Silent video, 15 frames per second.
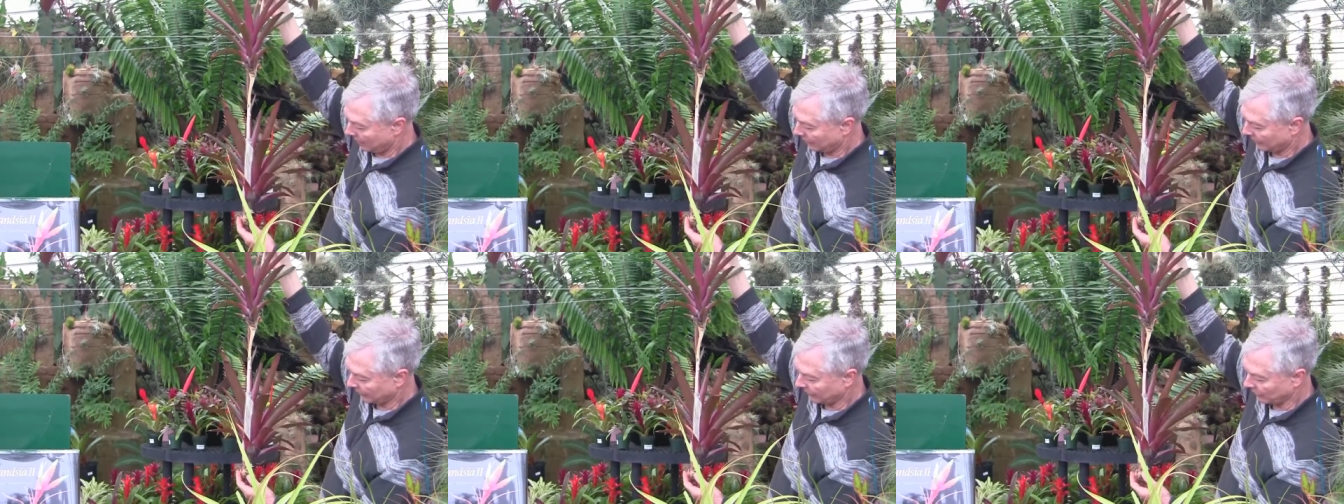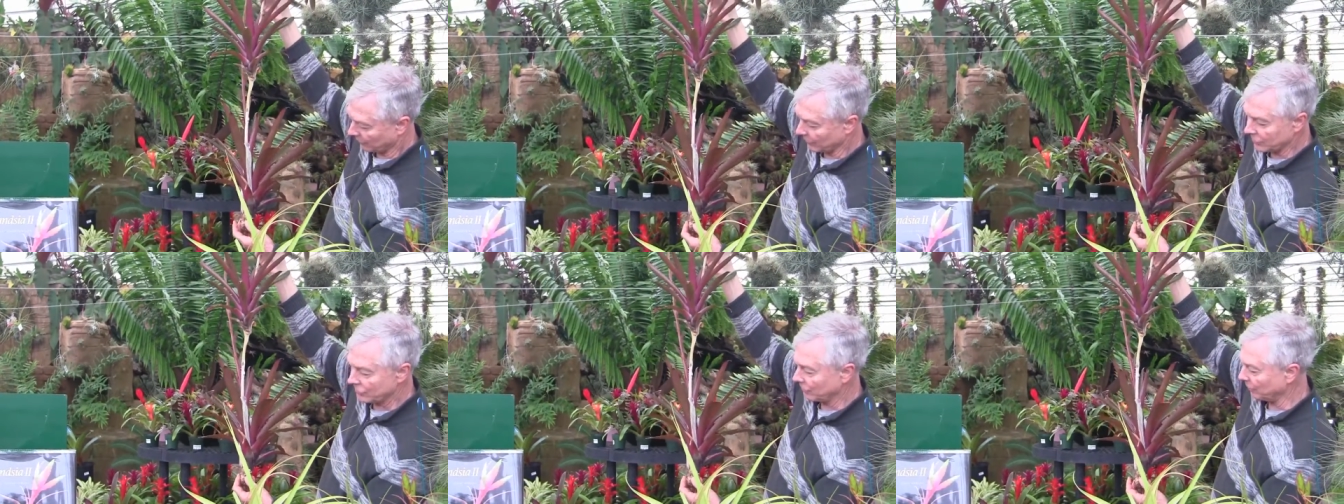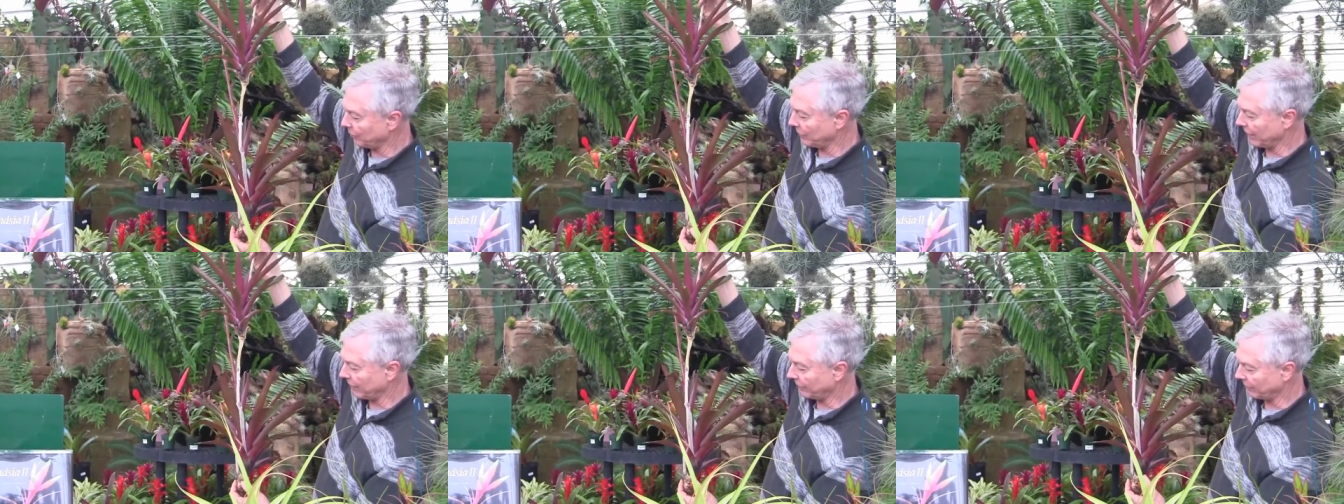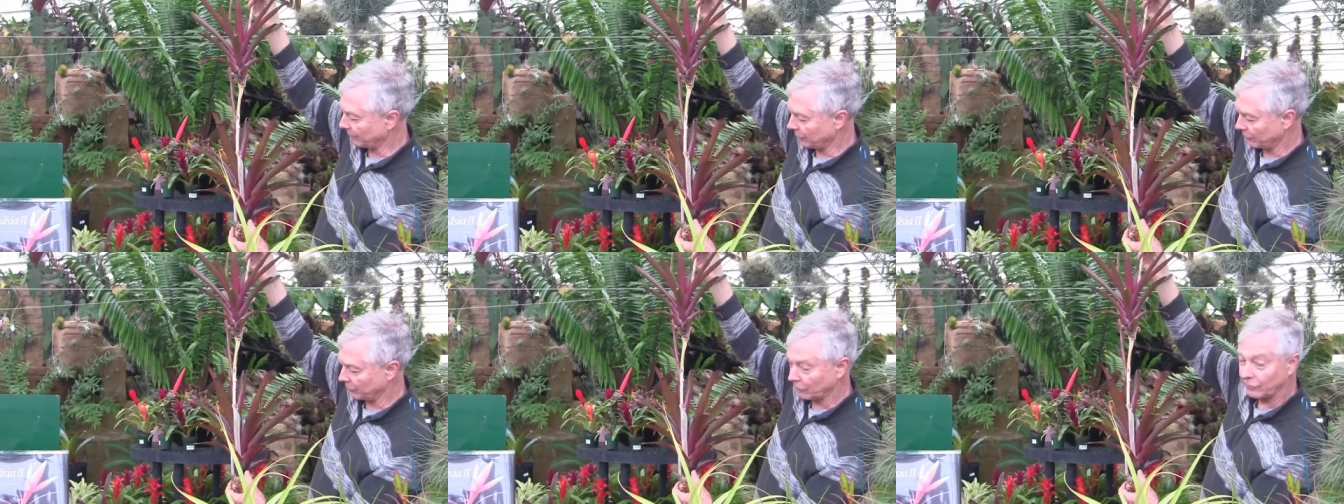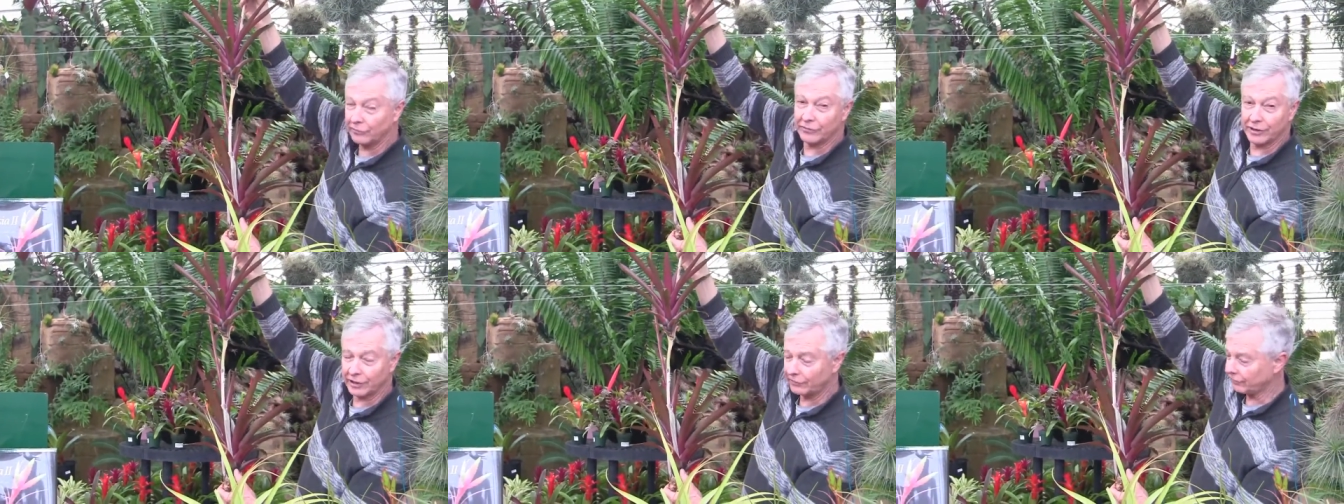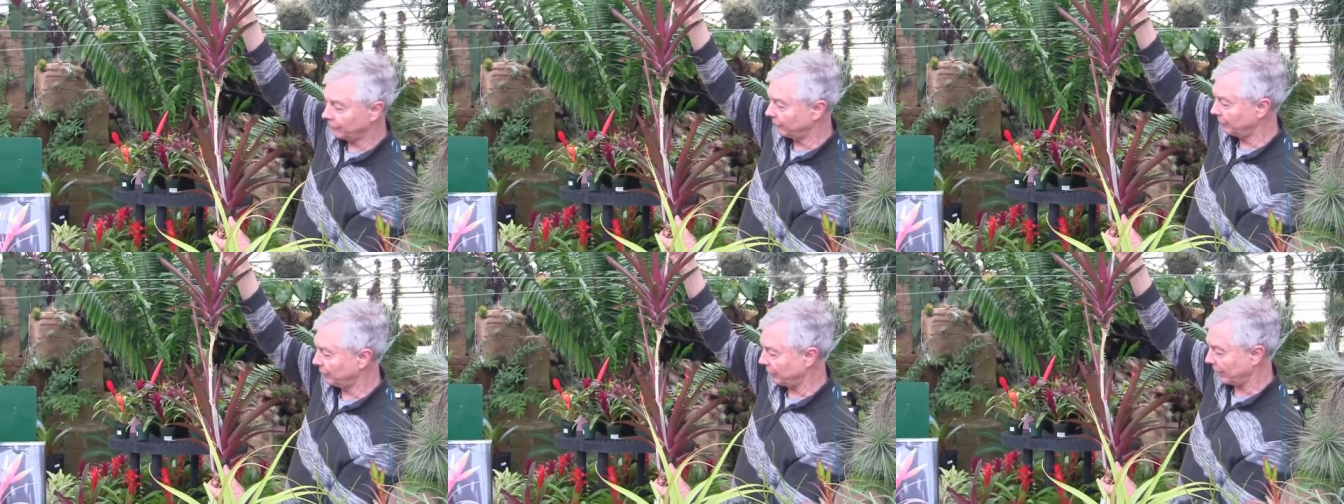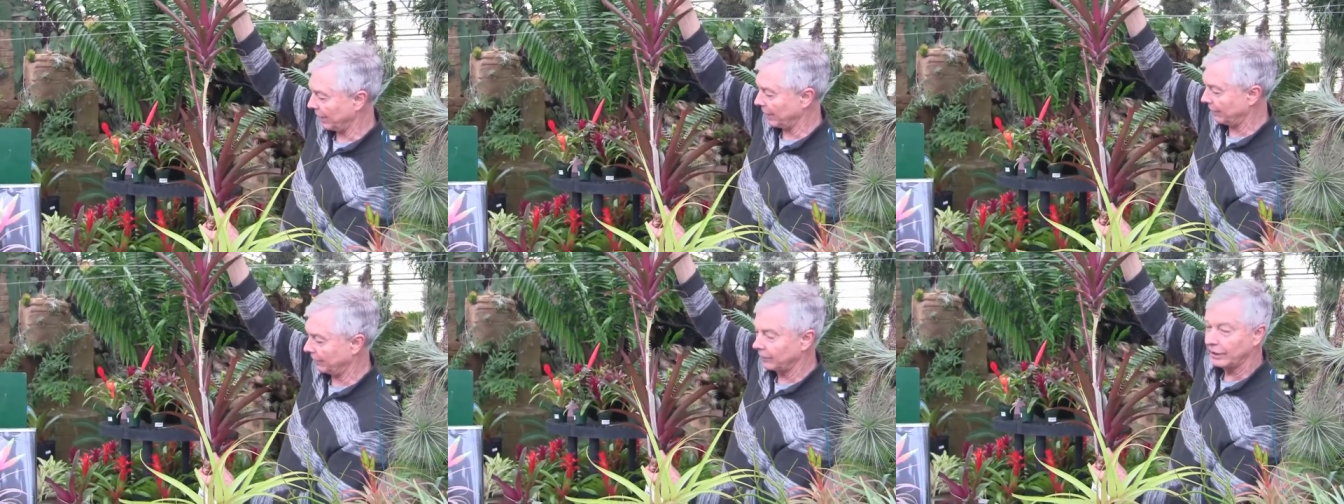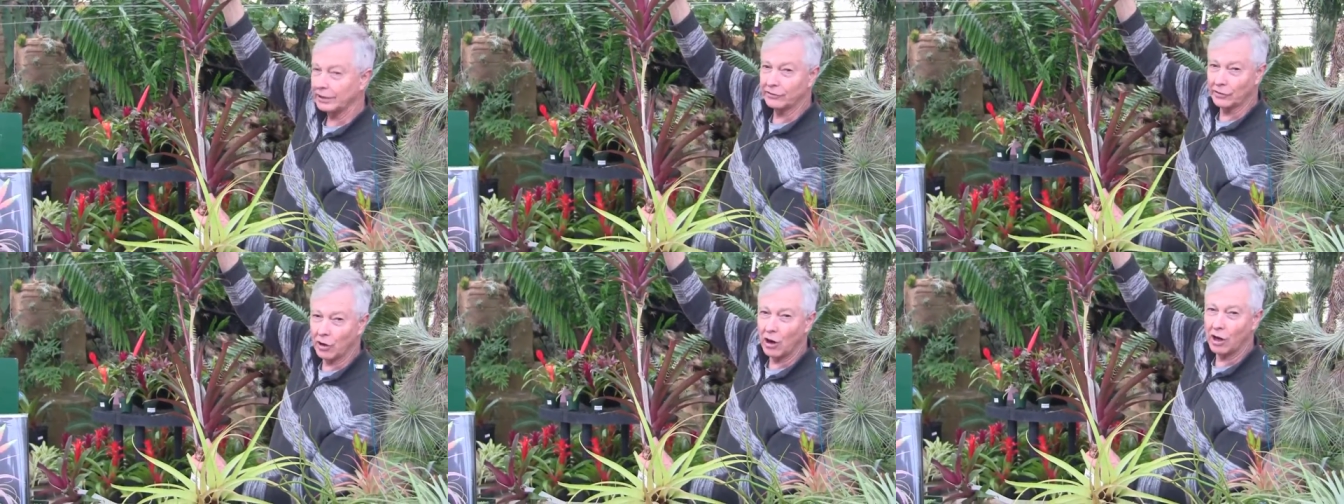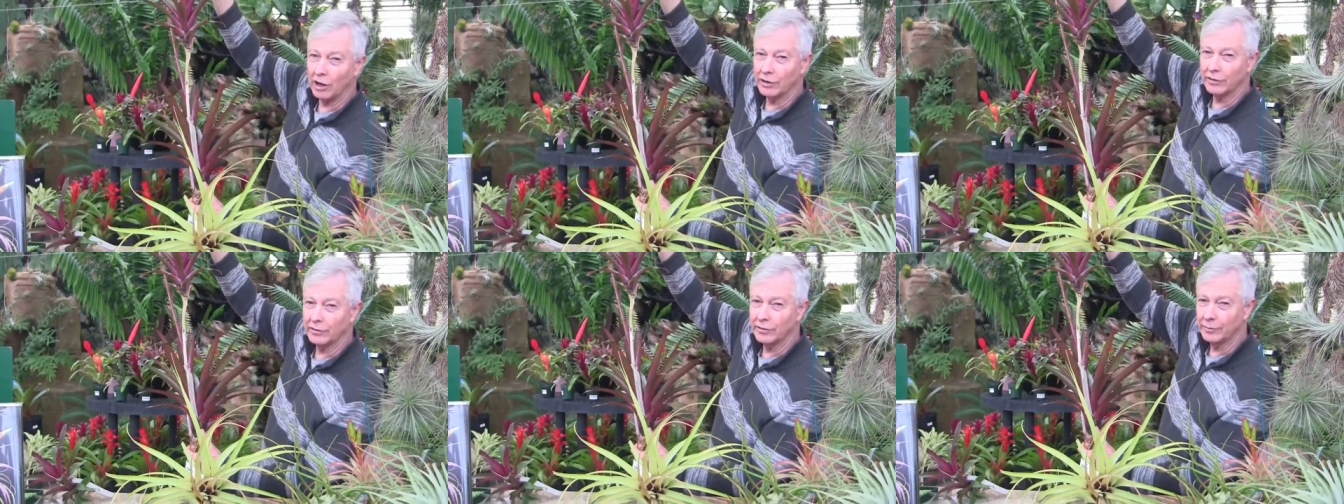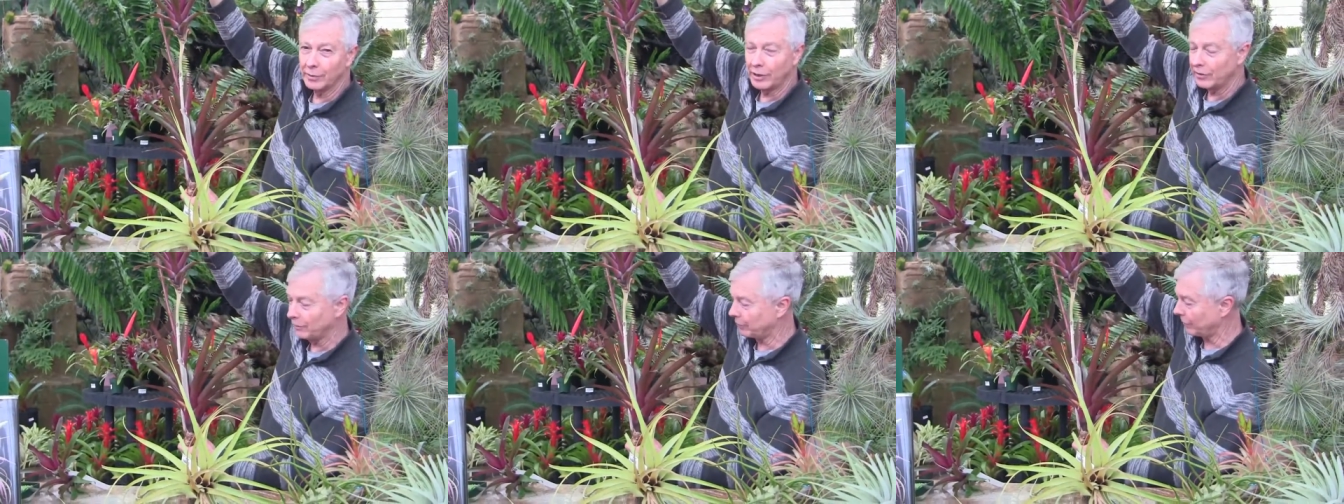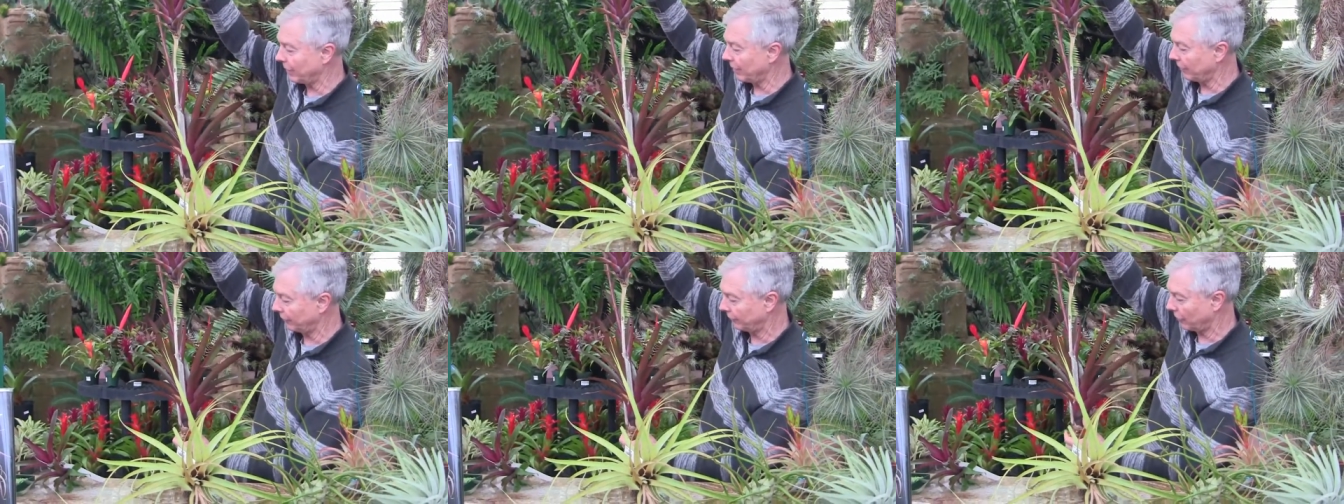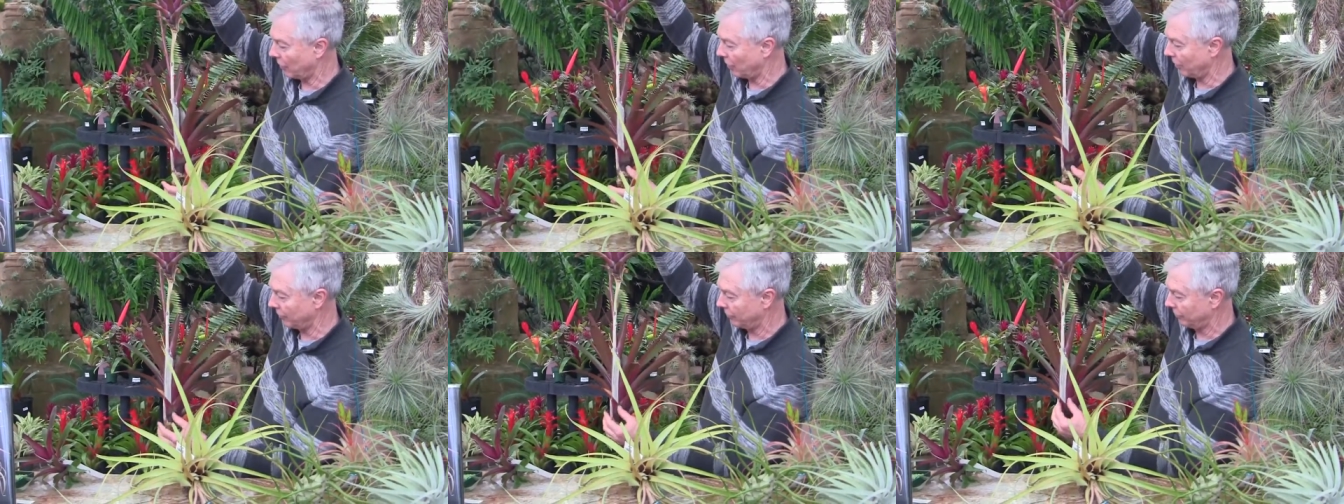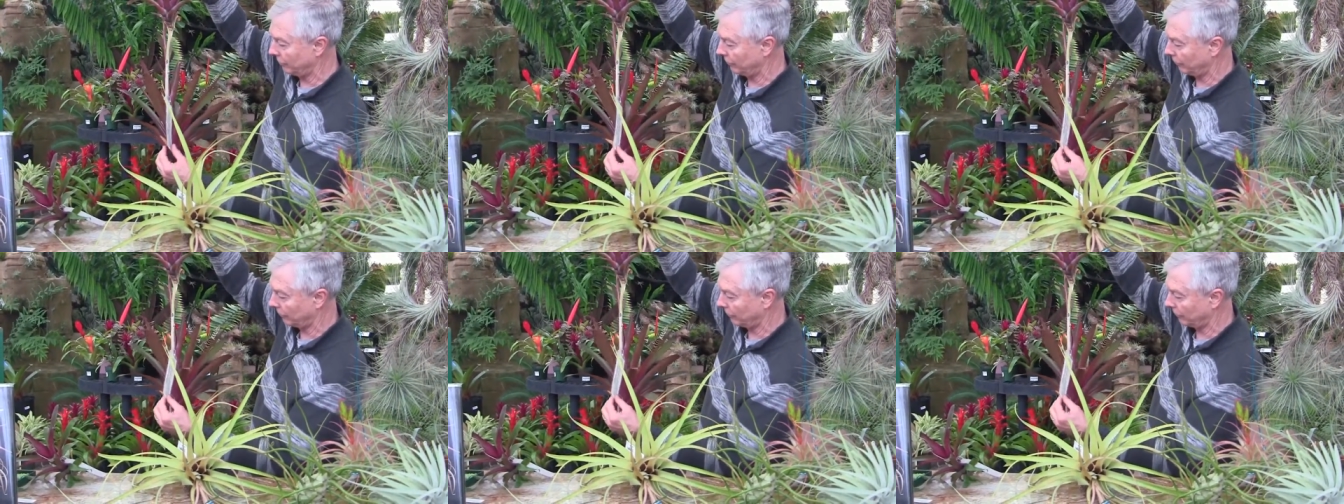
But the original plant that produced this plant is gone. The mother plant is gone.